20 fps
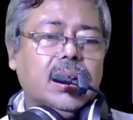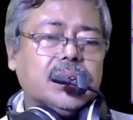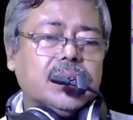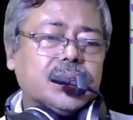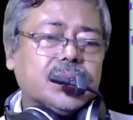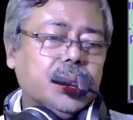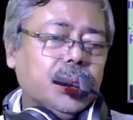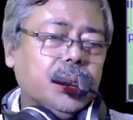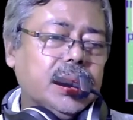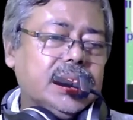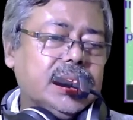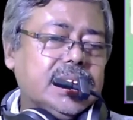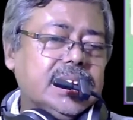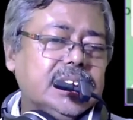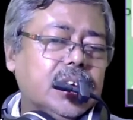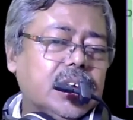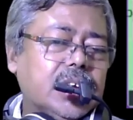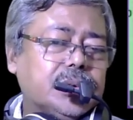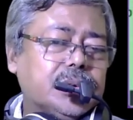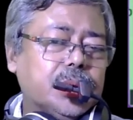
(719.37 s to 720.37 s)
So this
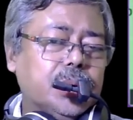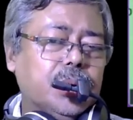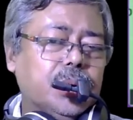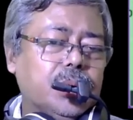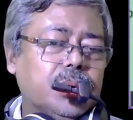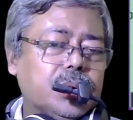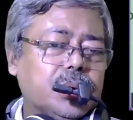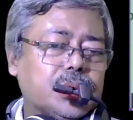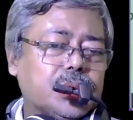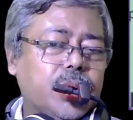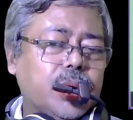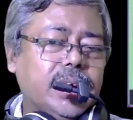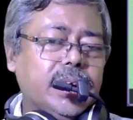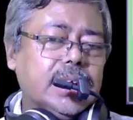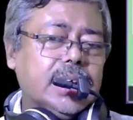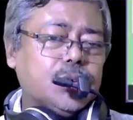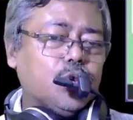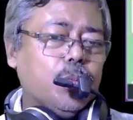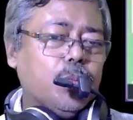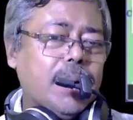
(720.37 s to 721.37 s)
is also showing
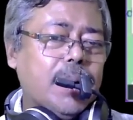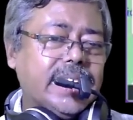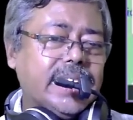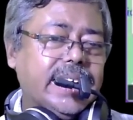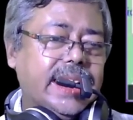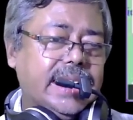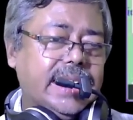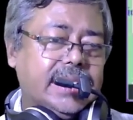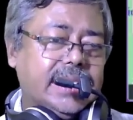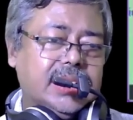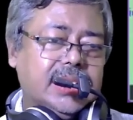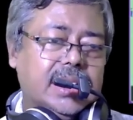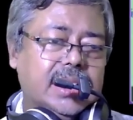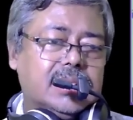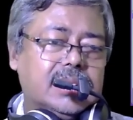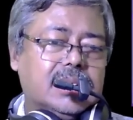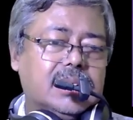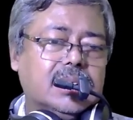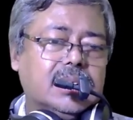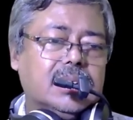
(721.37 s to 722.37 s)
the super key character.
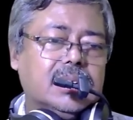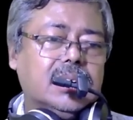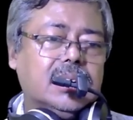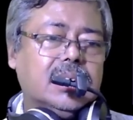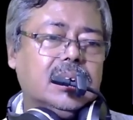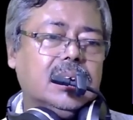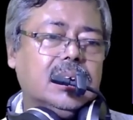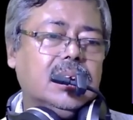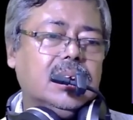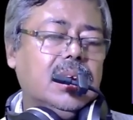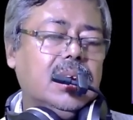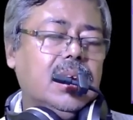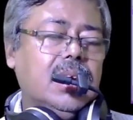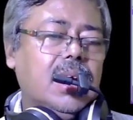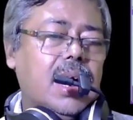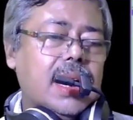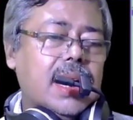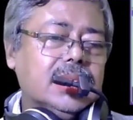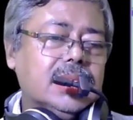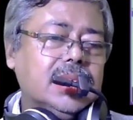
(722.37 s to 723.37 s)

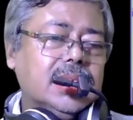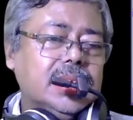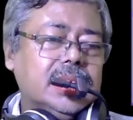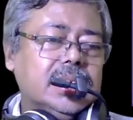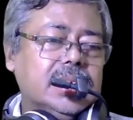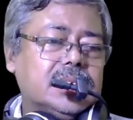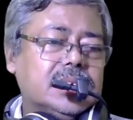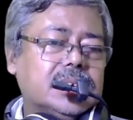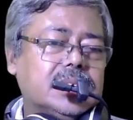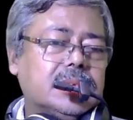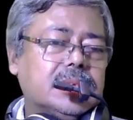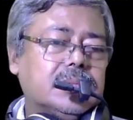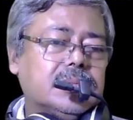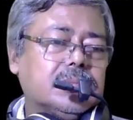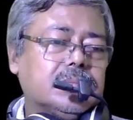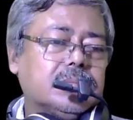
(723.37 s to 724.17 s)
Another is